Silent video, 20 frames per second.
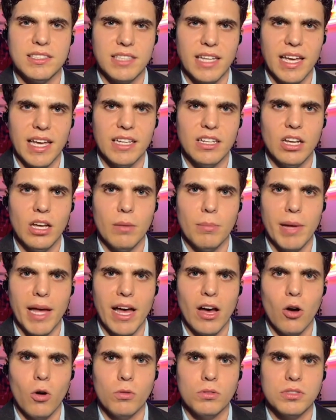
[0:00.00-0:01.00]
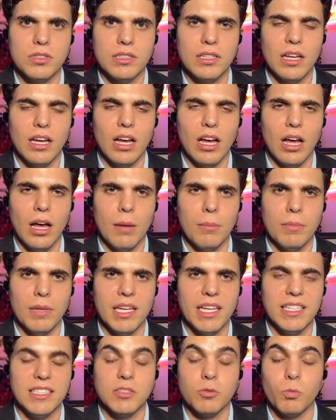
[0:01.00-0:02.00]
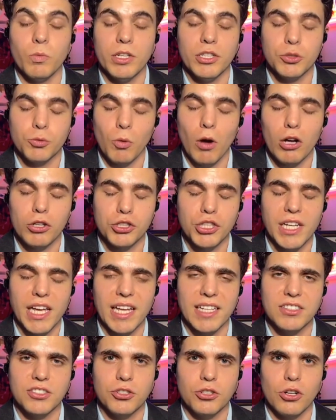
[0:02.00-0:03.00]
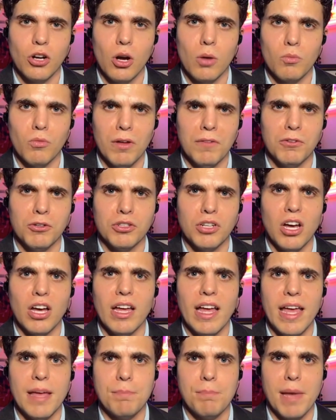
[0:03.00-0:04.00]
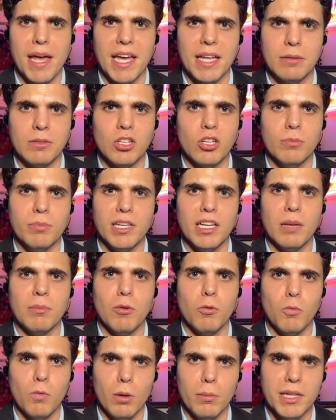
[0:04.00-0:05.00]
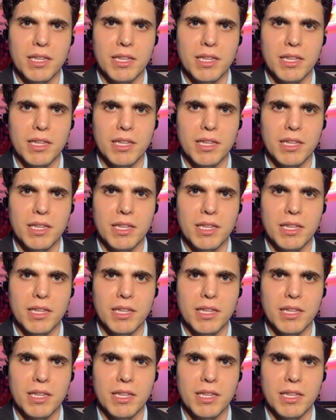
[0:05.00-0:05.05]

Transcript: said about his wish-washy answer on whether or not a man could become a